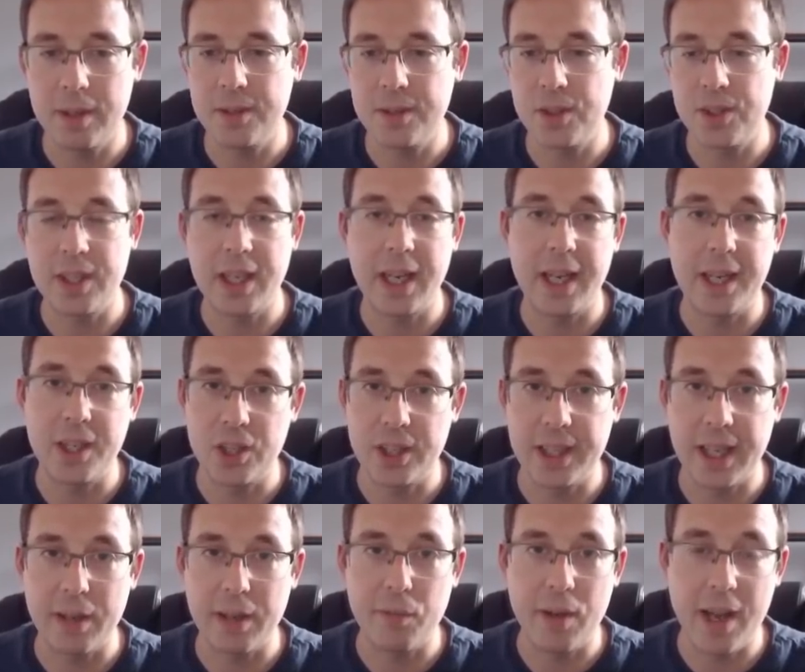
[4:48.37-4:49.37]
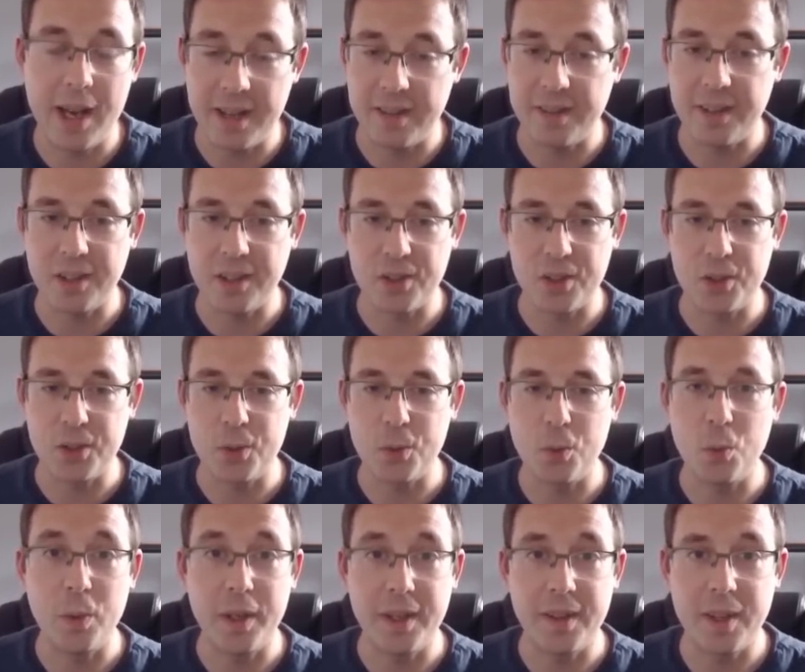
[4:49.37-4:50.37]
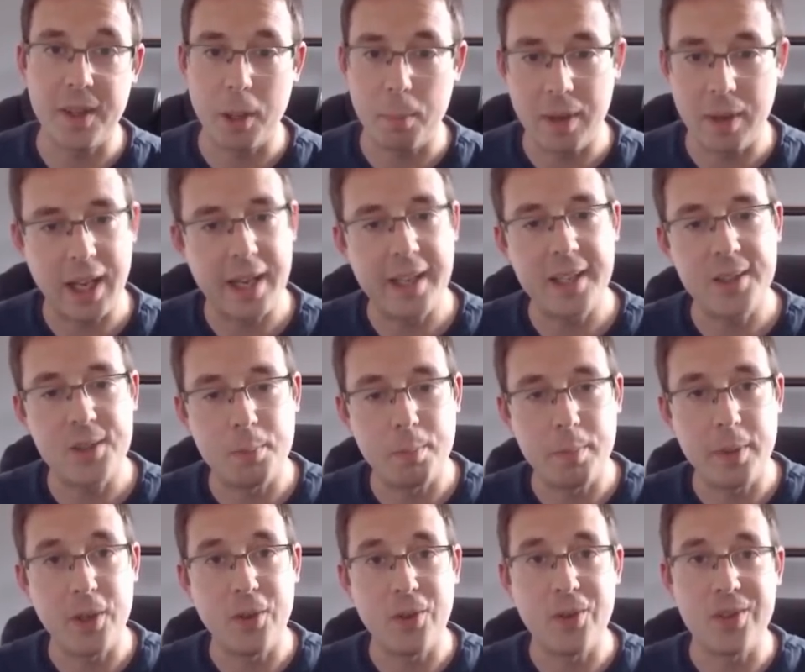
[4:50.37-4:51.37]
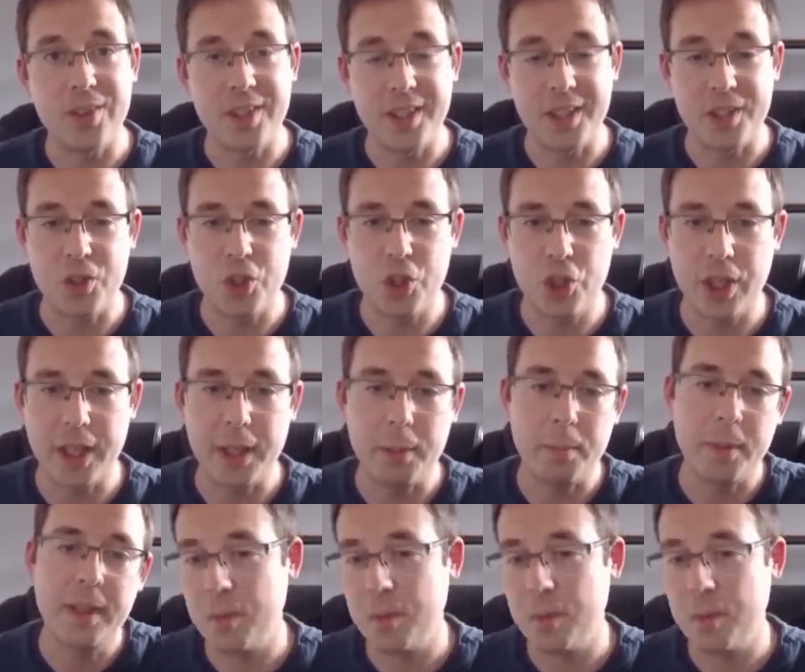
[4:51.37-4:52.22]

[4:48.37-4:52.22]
It doesn't actually have anything to do with a planet beyond its shape.